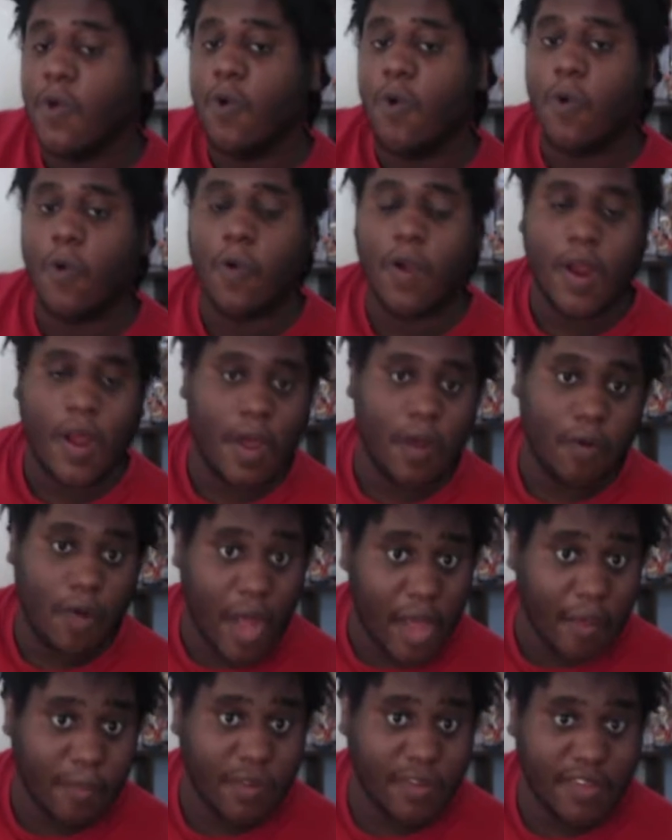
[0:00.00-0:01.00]
or how
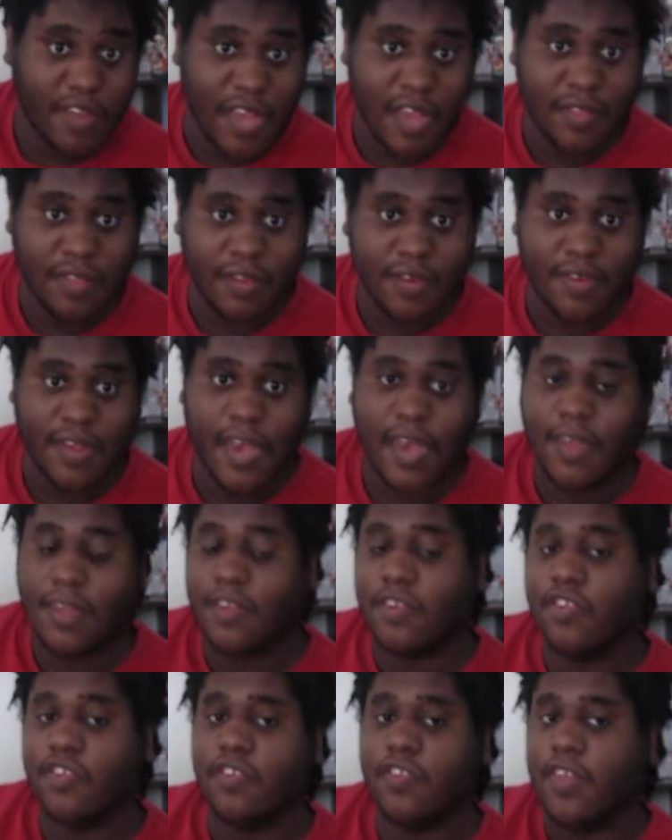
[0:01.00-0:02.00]
I would take the deck,
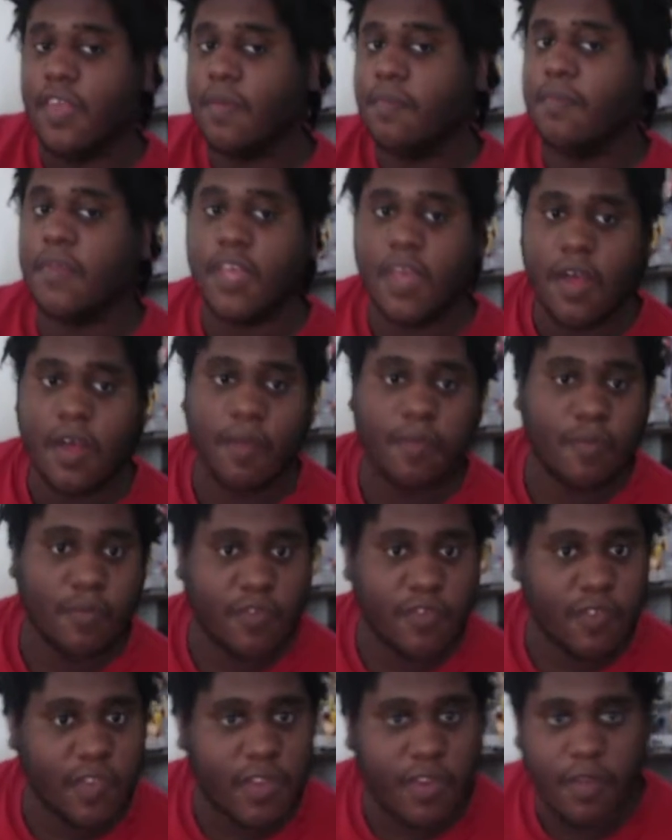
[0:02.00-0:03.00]
just hit me up,
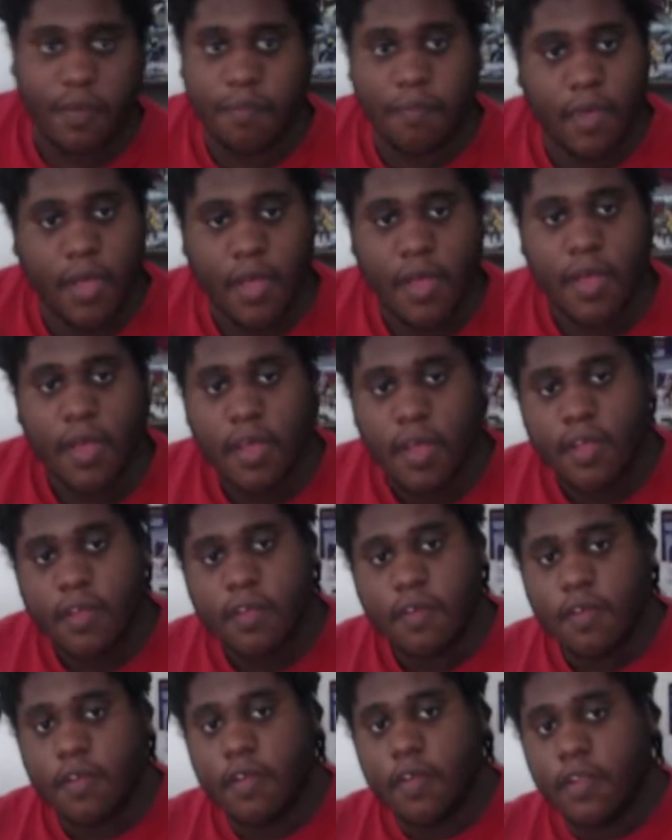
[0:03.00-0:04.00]
send them
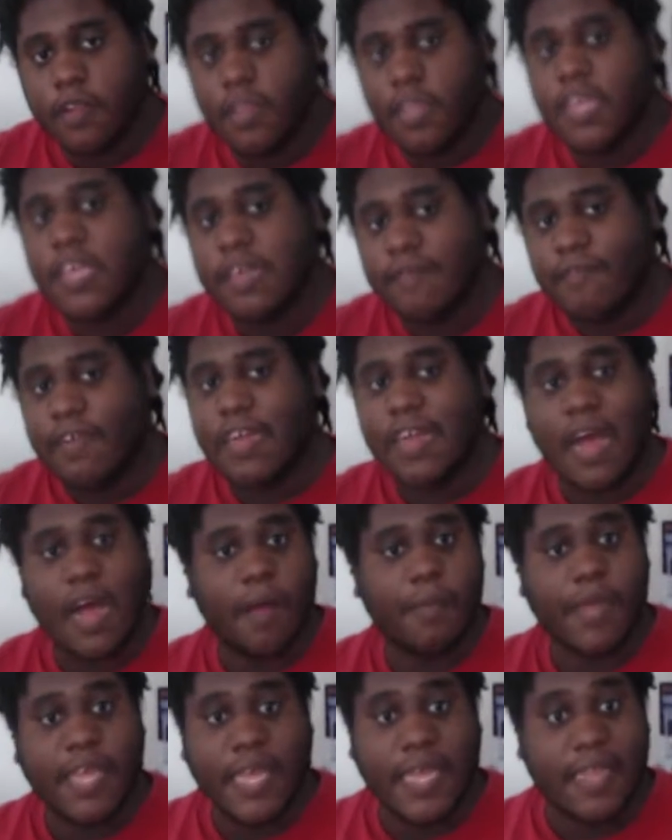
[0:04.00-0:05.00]
leave a
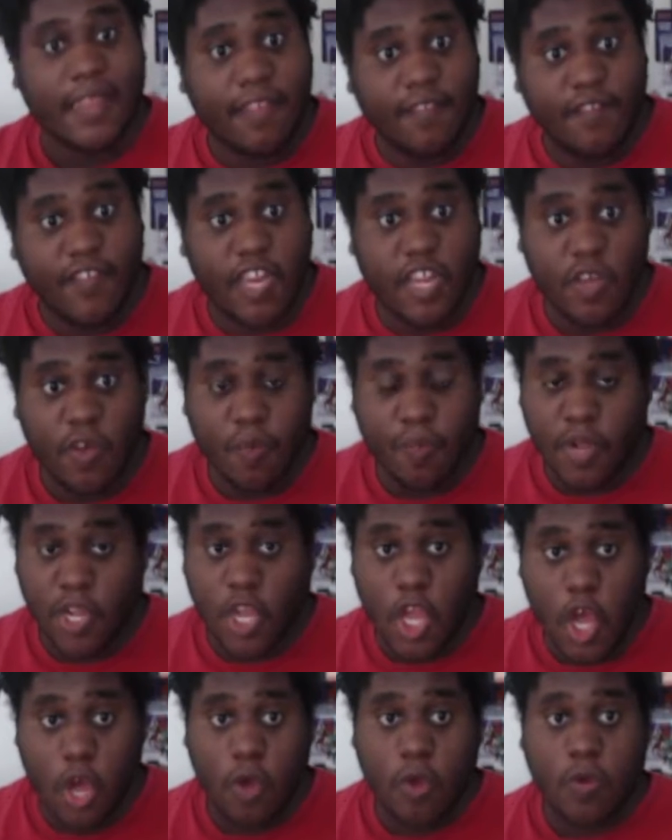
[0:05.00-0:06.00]
comment in the video
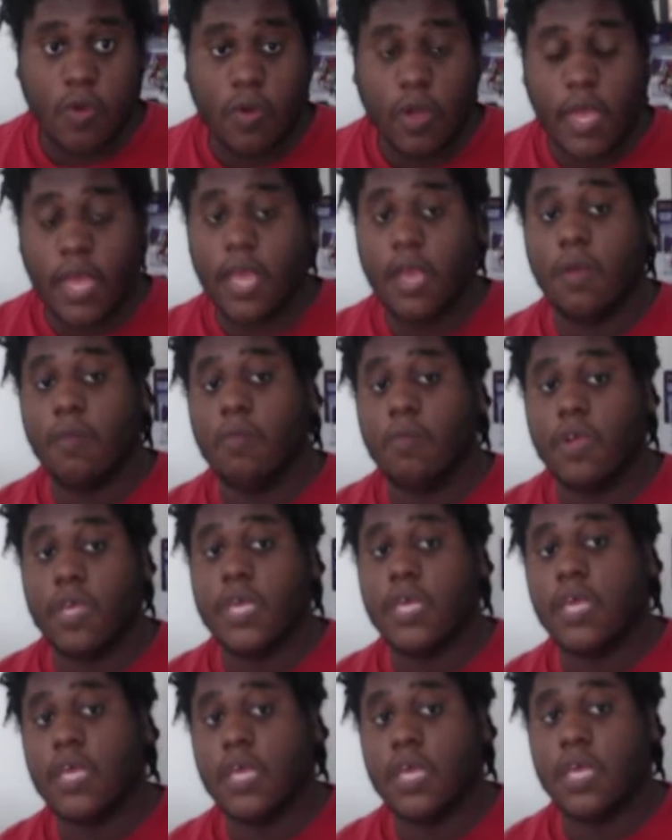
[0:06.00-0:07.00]
below and
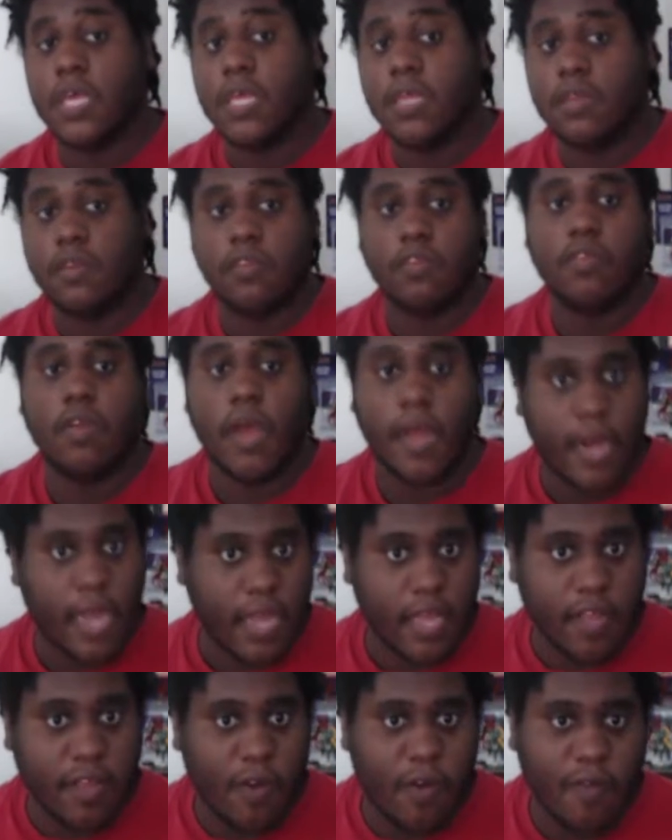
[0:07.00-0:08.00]
I
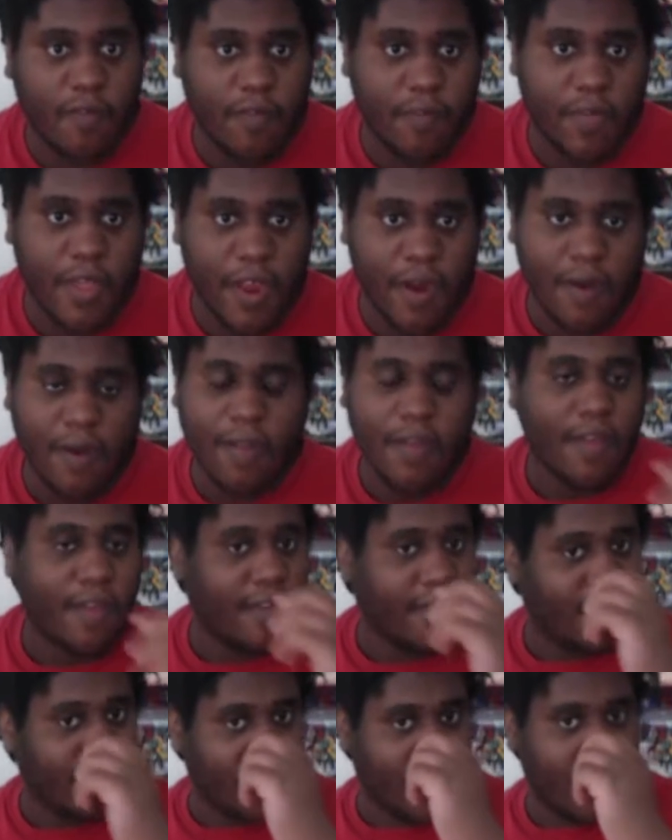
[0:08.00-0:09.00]
can go from there.
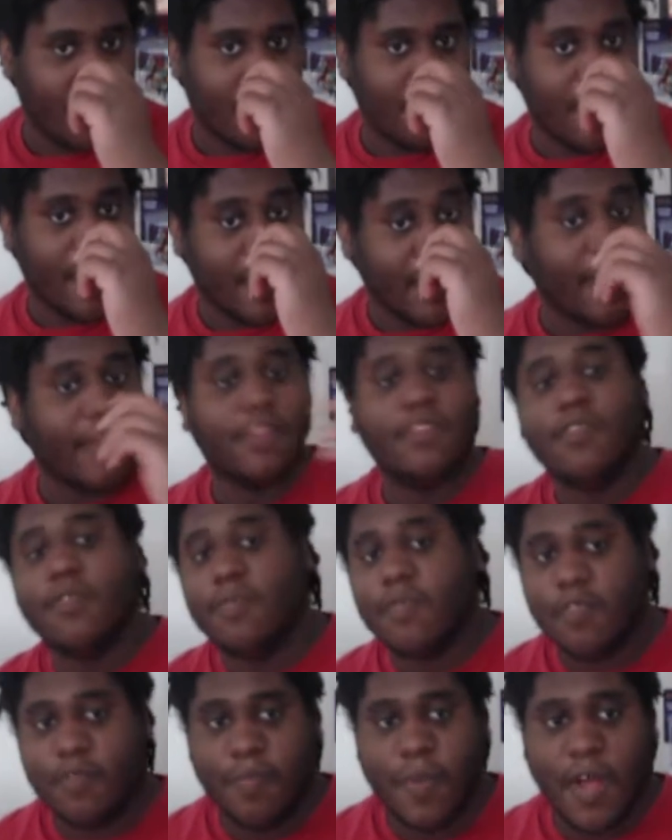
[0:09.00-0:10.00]
So, and I do
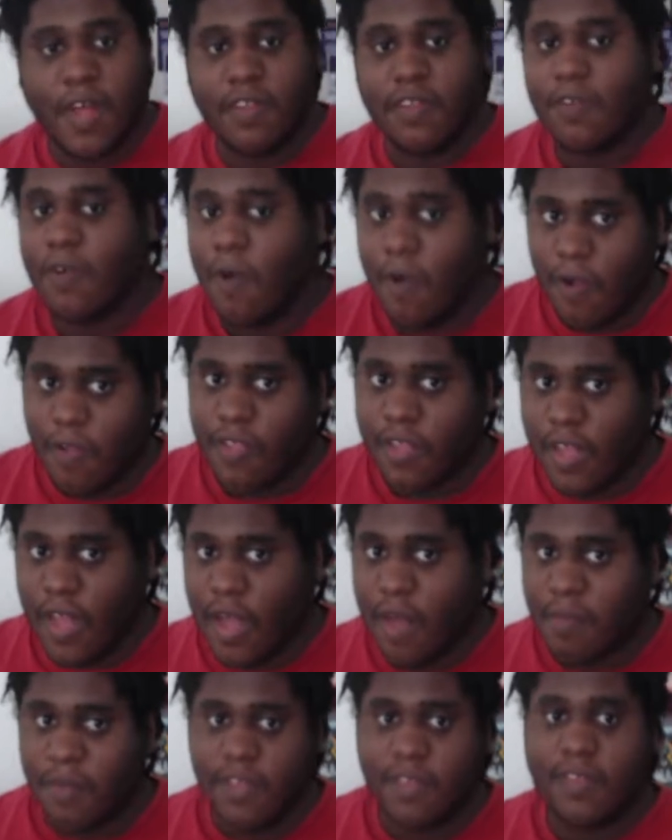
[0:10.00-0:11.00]
respond to all the
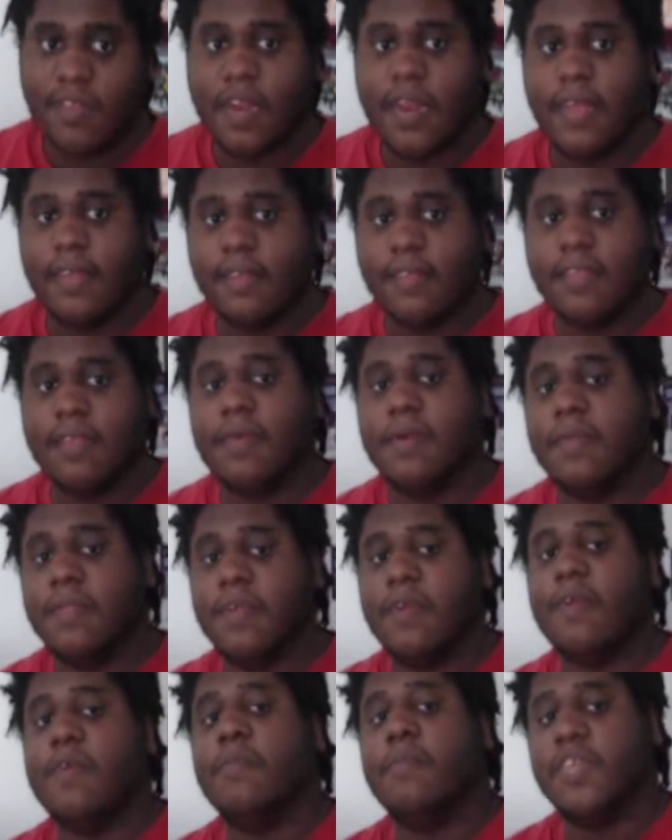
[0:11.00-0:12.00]
comments that I see on
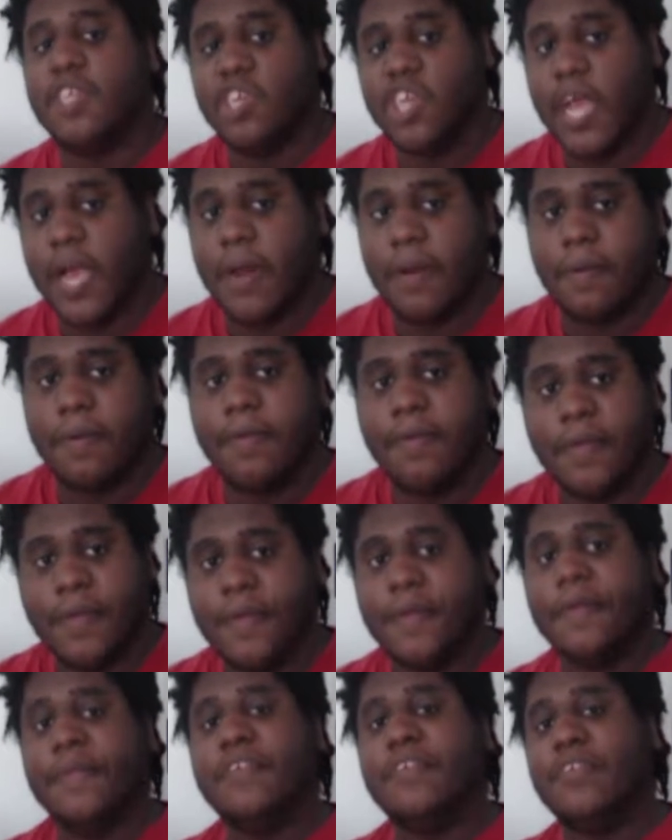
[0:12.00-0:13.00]
there on my channel.
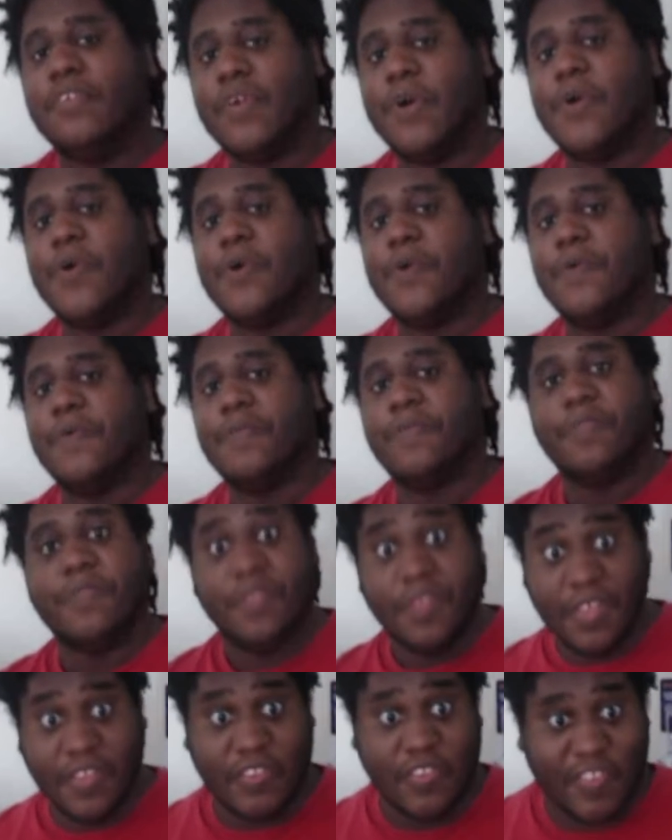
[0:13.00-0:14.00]
So
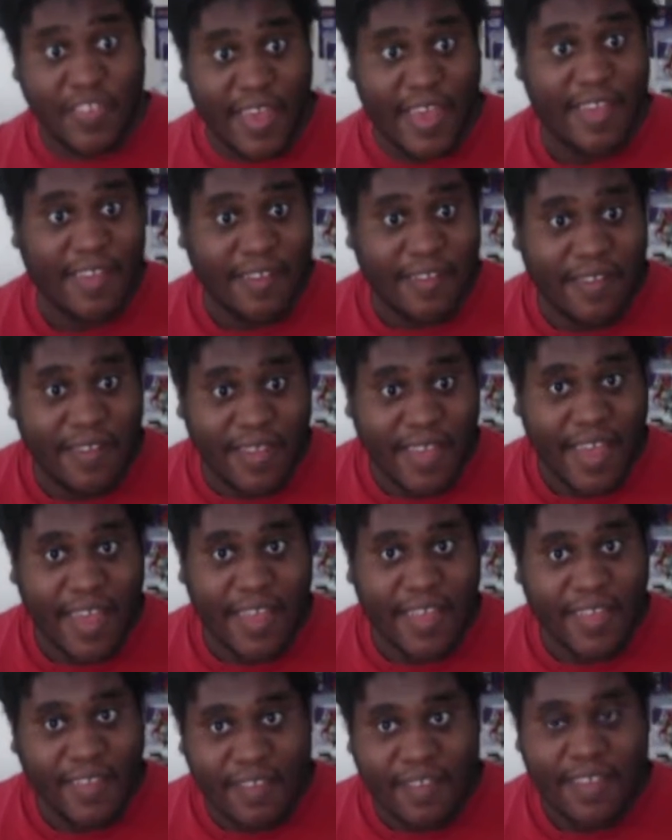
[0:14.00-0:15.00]
let's take a look
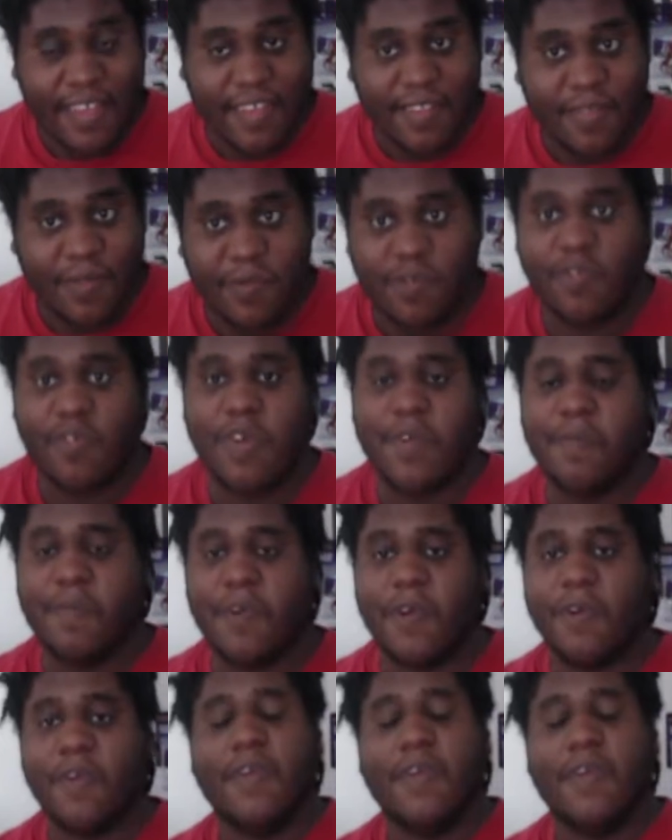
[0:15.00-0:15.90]
at Intet the Dreamer.